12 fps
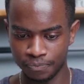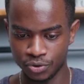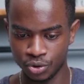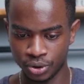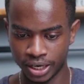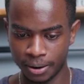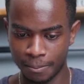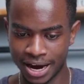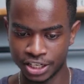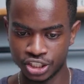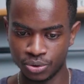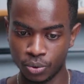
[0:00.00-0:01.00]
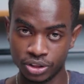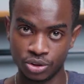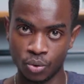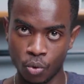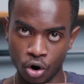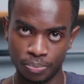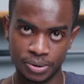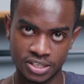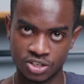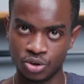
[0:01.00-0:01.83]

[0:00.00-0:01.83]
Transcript: you can imagine what the warp is.